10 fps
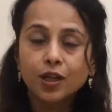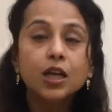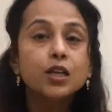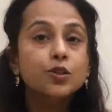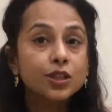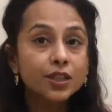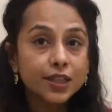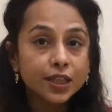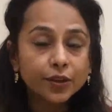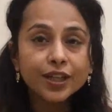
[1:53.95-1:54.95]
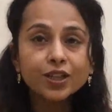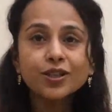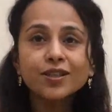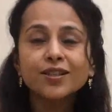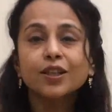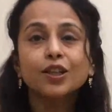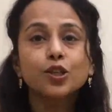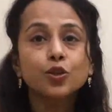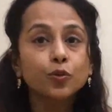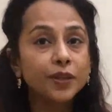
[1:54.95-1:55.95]
So the secretions in the
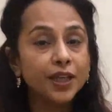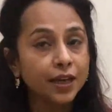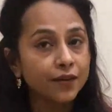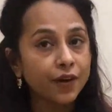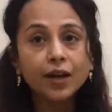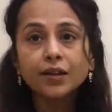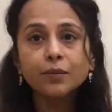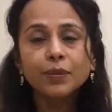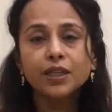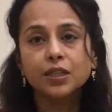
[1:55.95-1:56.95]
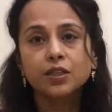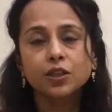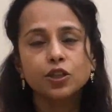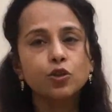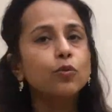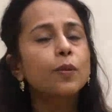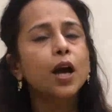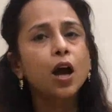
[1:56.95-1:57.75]
tube, the environment in the tube,